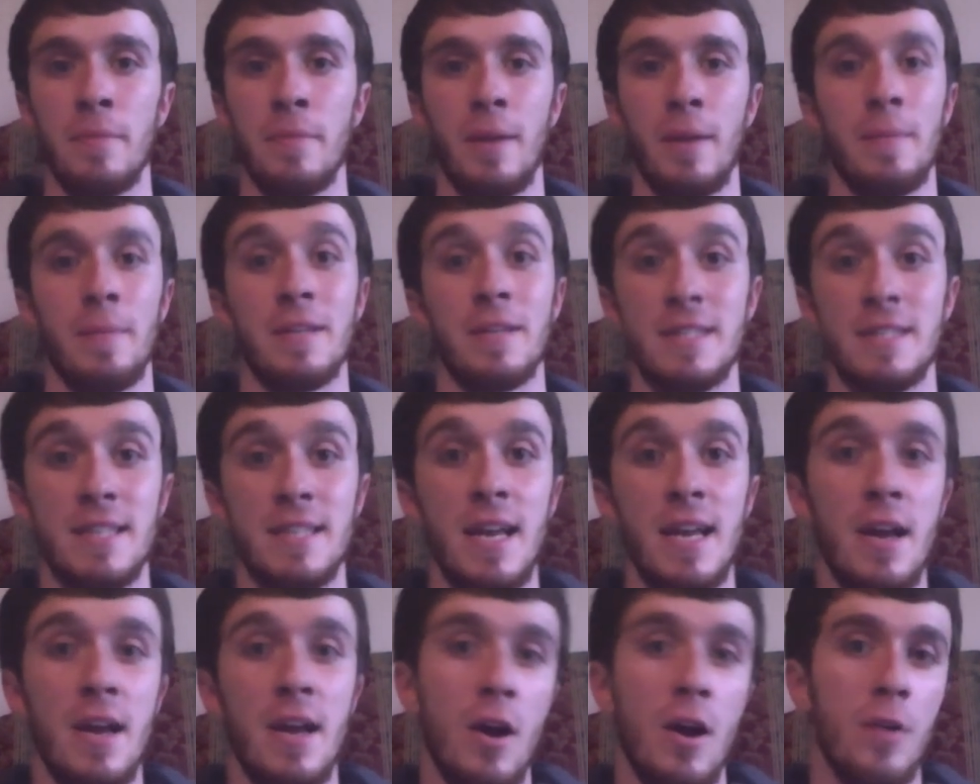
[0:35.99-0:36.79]
I'm going to
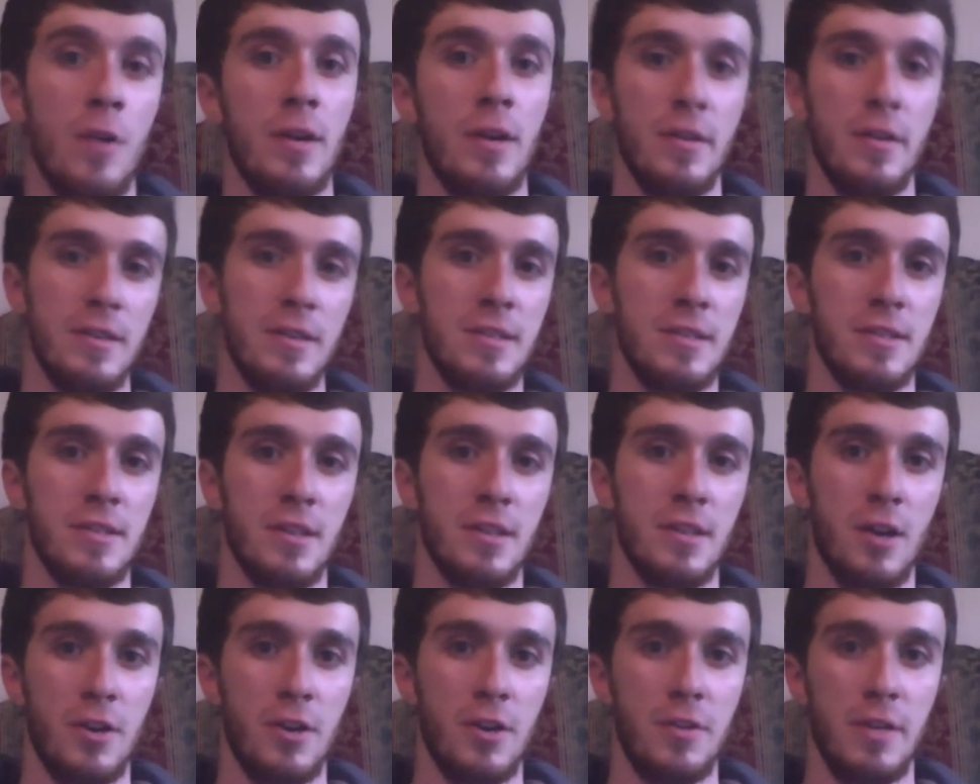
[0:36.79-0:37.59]
say, okay, this is
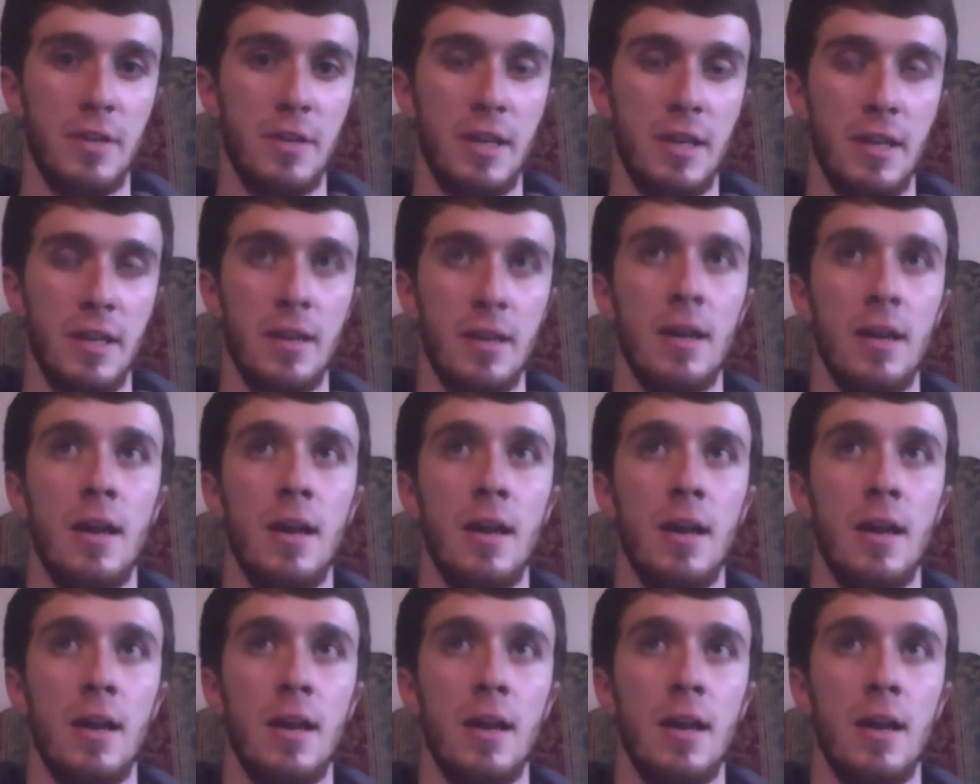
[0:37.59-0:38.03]
the card you need,